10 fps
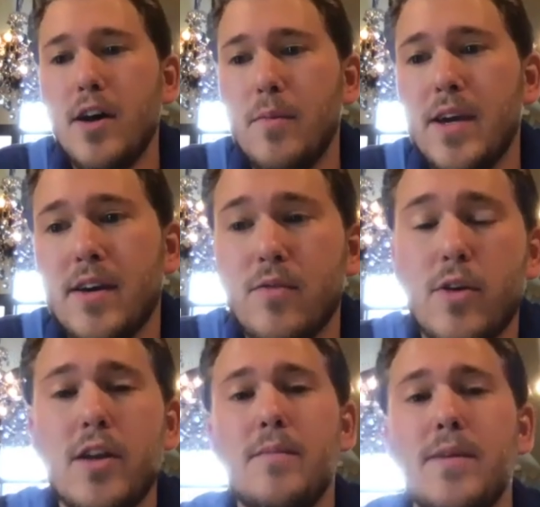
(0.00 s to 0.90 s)
because we're
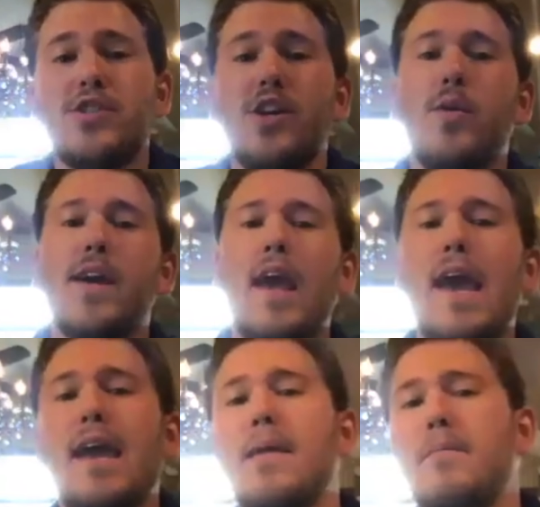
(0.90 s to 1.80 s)
going to be showing
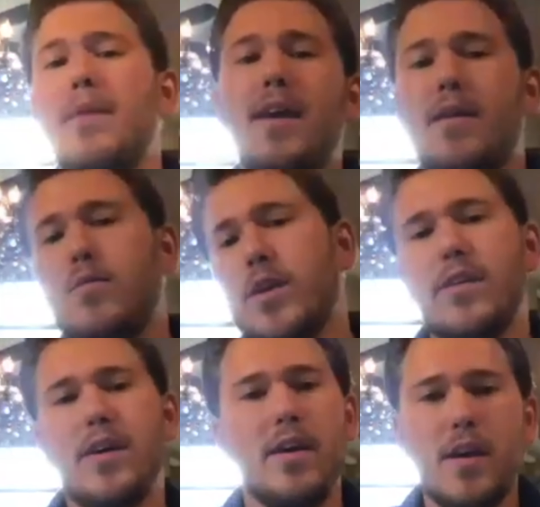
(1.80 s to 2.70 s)
A and B with
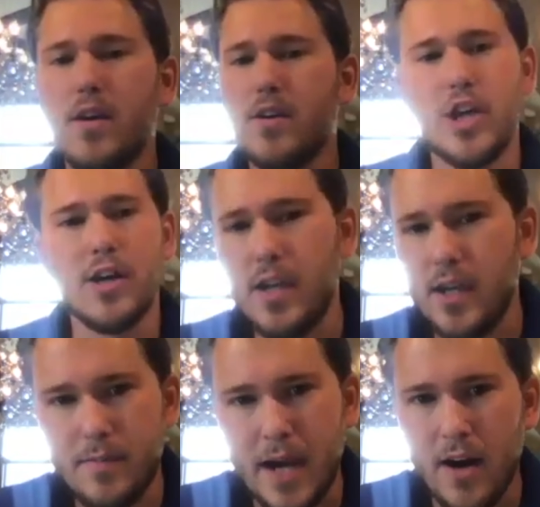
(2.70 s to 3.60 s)
a
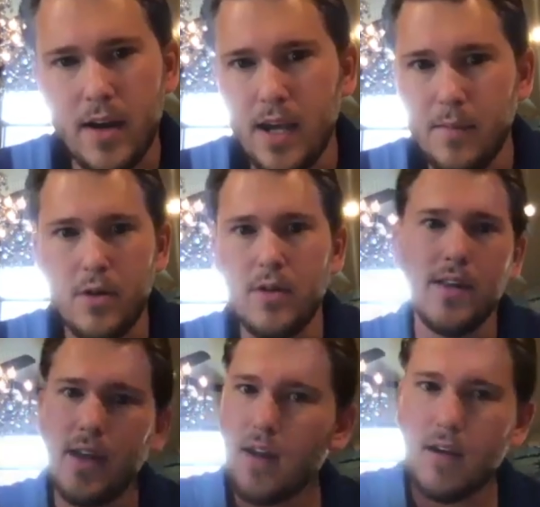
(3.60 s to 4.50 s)
junkie power cable and
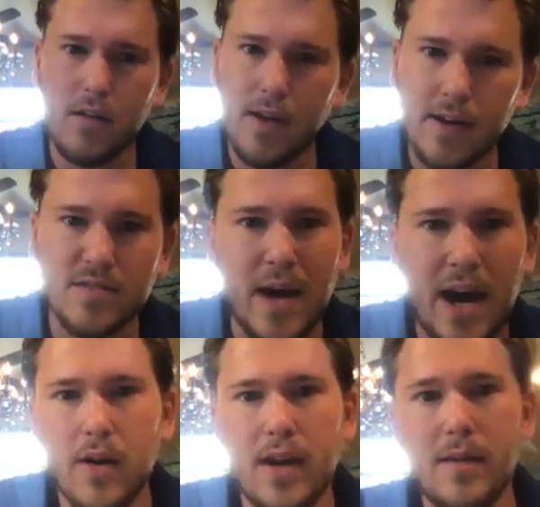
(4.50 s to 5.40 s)
then a Clarus
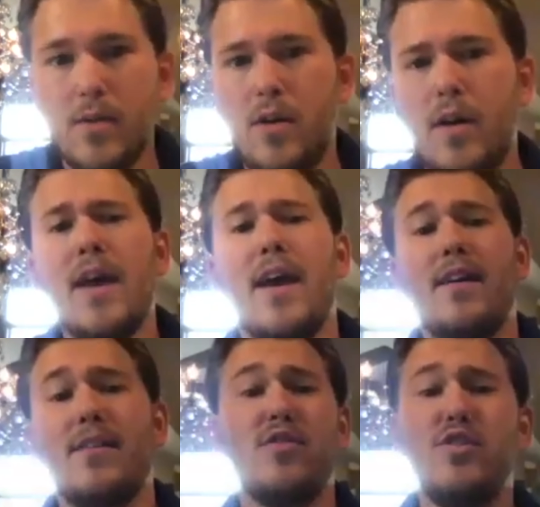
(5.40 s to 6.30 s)
power cable uh,
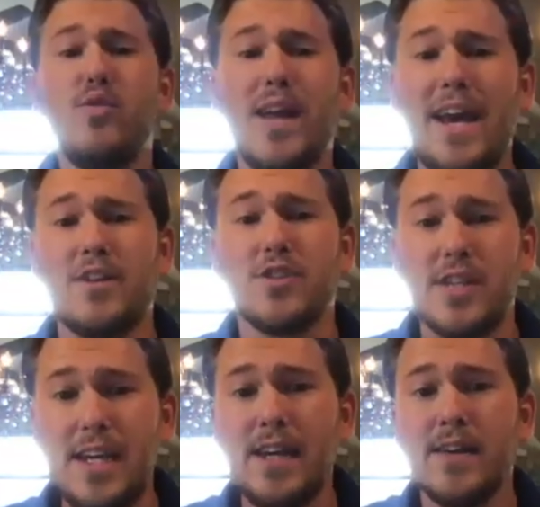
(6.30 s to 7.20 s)
so that you can actually
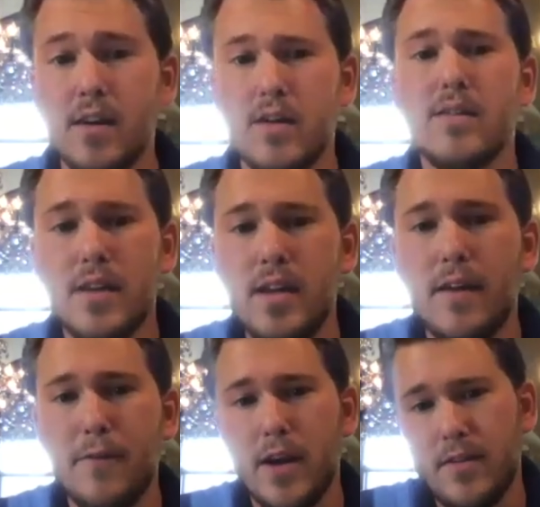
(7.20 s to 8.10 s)
hear the
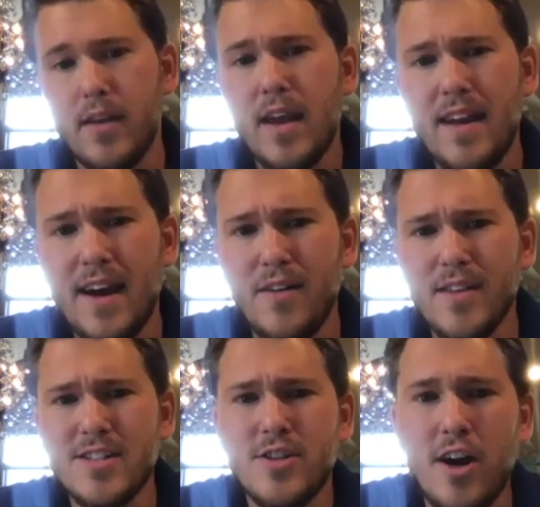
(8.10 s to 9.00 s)
difference. Now,
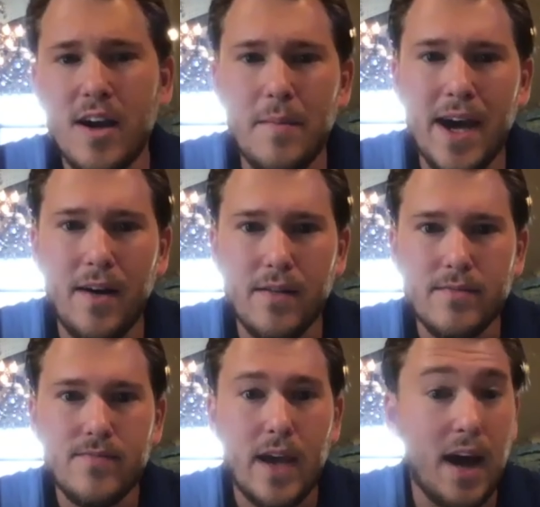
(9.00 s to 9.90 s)
let's talk about
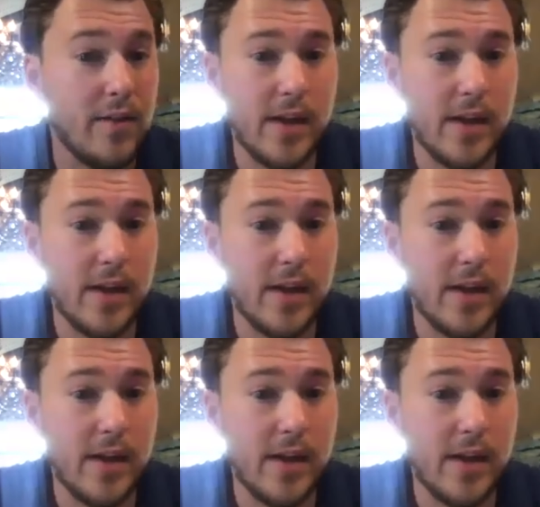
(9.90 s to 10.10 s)
how they